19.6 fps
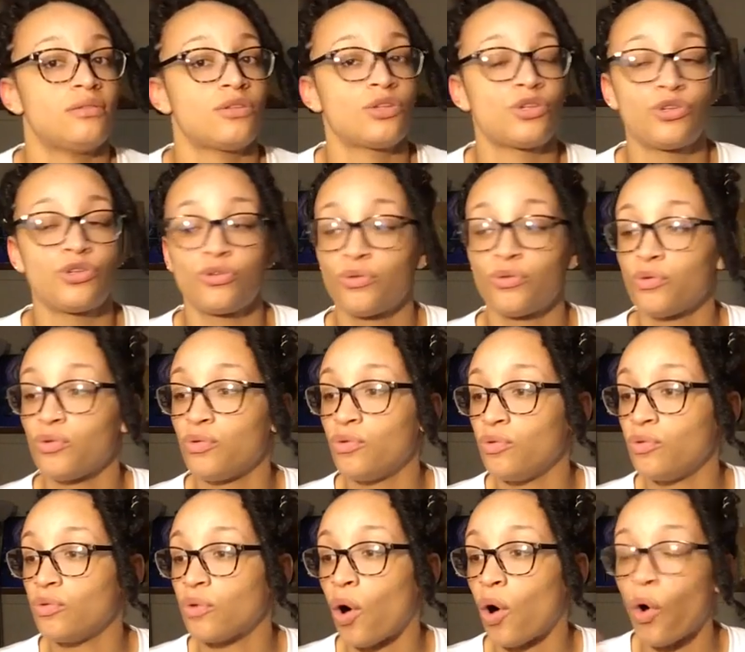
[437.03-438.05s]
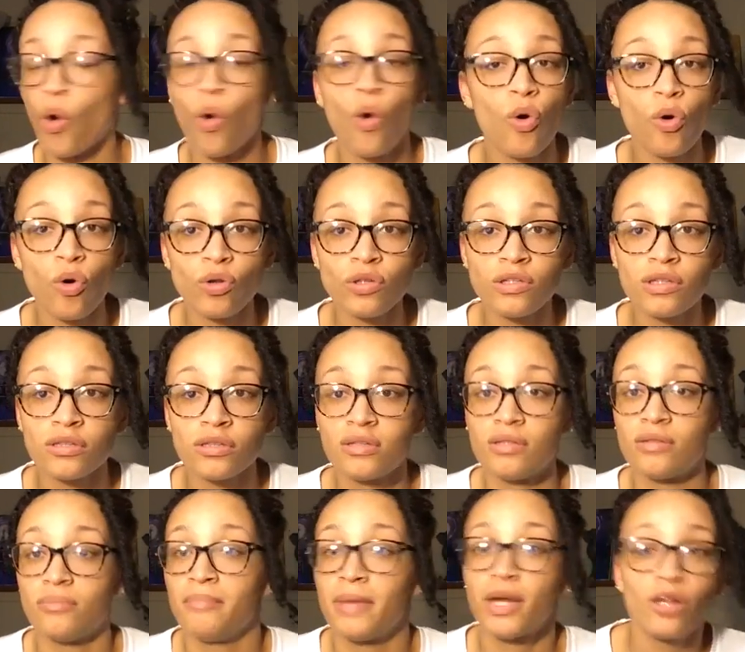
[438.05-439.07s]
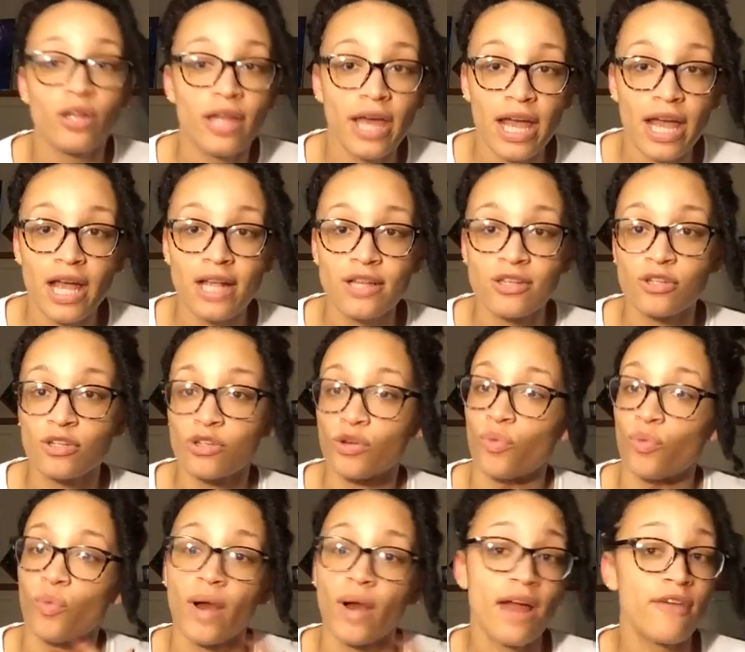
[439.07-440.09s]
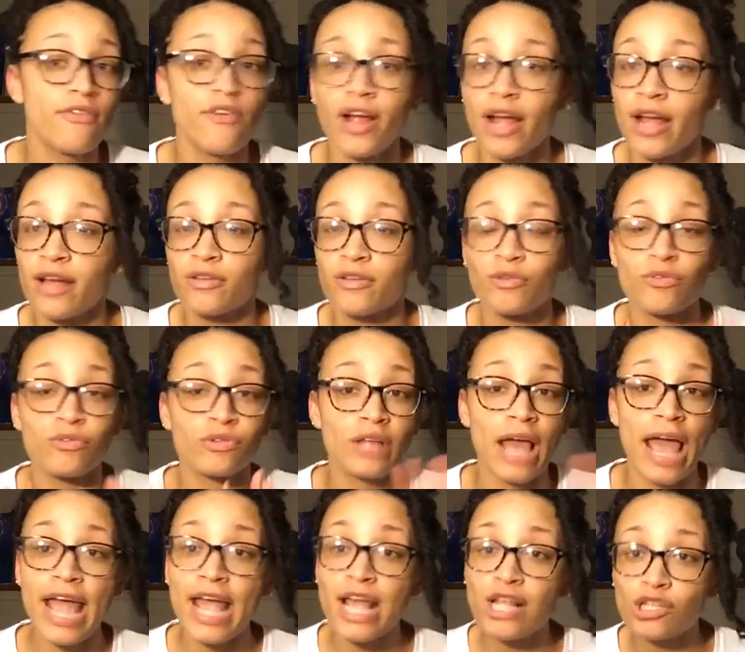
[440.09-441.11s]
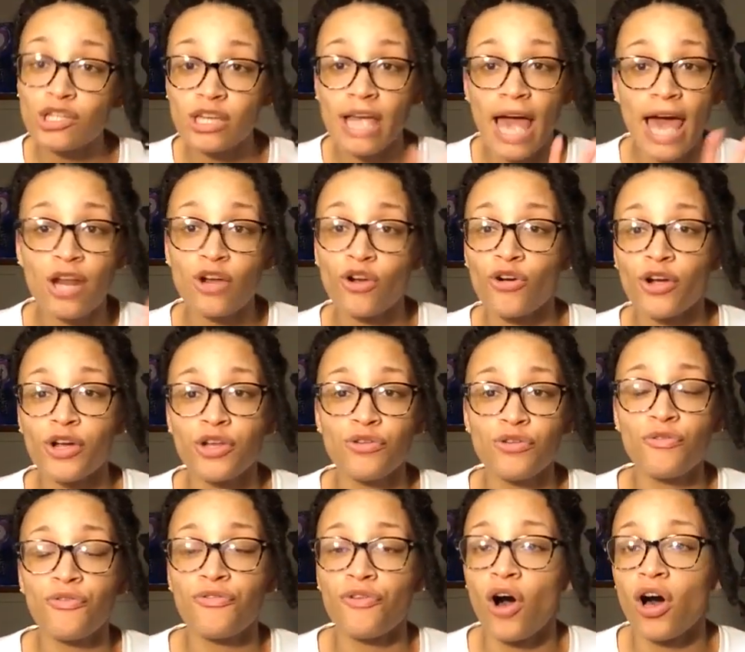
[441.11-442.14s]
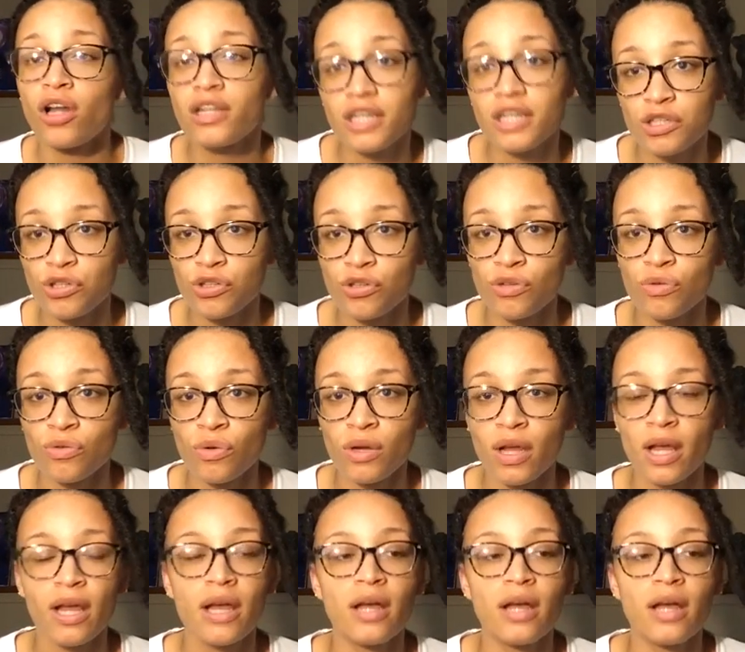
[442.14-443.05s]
to old to middle-aged to whatever age category you fall into